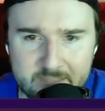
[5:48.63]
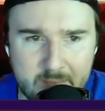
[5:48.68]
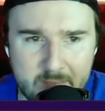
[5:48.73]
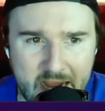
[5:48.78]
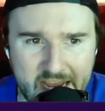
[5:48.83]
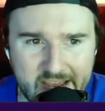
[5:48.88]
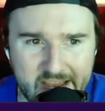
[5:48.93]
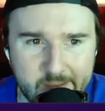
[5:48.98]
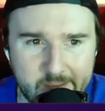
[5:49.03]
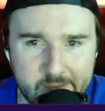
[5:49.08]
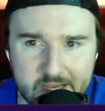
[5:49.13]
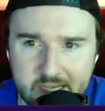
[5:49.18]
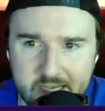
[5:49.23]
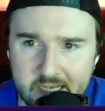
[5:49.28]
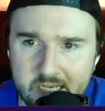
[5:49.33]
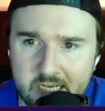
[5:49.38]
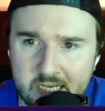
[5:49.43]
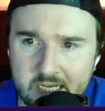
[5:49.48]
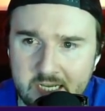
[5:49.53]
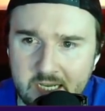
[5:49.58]
Miami.
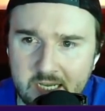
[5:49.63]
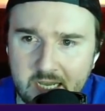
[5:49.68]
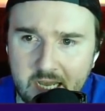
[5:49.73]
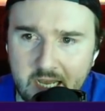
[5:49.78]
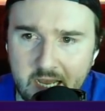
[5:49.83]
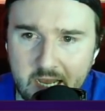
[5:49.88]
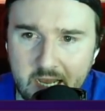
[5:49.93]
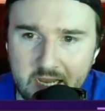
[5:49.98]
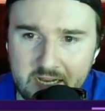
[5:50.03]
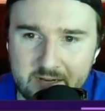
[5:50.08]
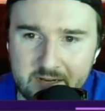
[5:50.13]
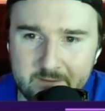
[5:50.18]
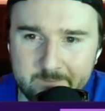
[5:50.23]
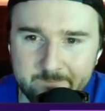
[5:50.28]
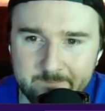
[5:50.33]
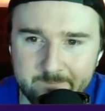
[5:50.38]
I'm